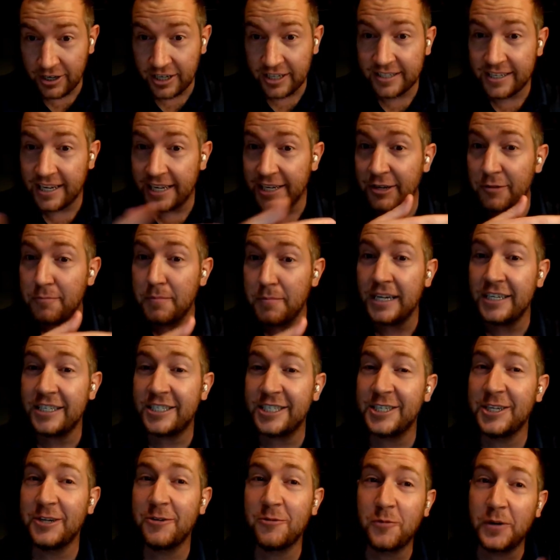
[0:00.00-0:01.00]
just said
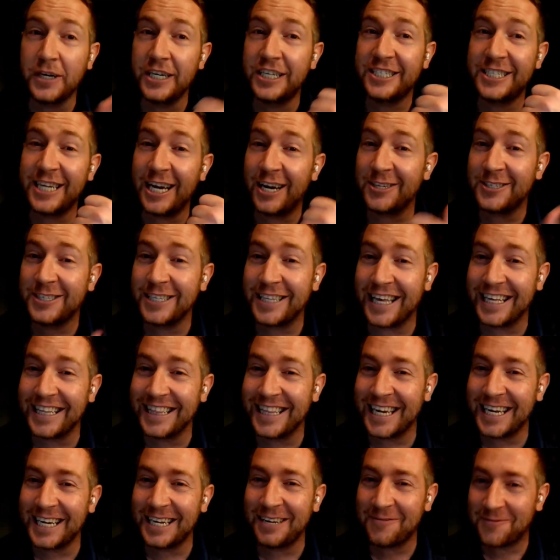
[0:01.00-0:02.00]
you reached out to that
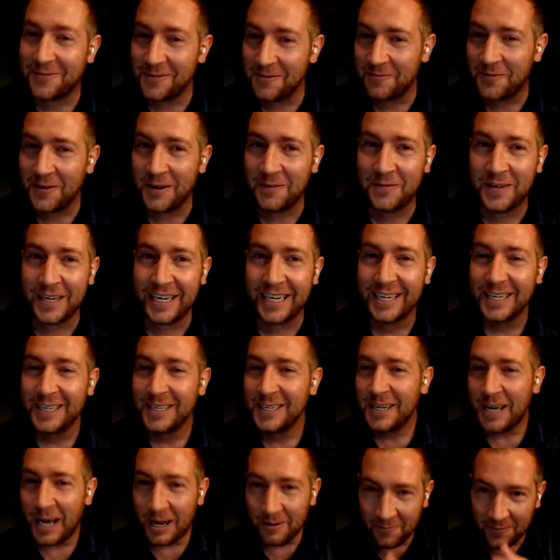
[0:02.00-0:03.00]
lady from 50
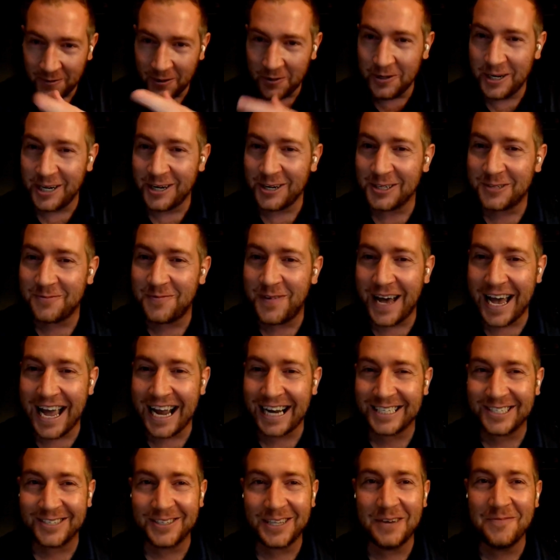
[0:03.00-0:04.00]
a few years
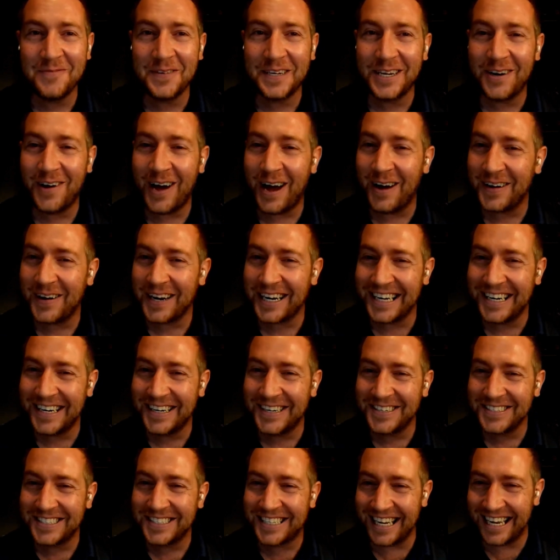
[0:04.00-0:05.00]
back, so let me know how it
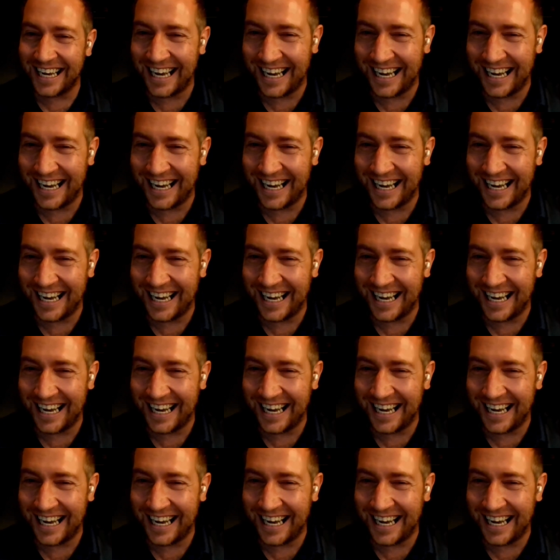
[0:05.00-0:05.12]
goes.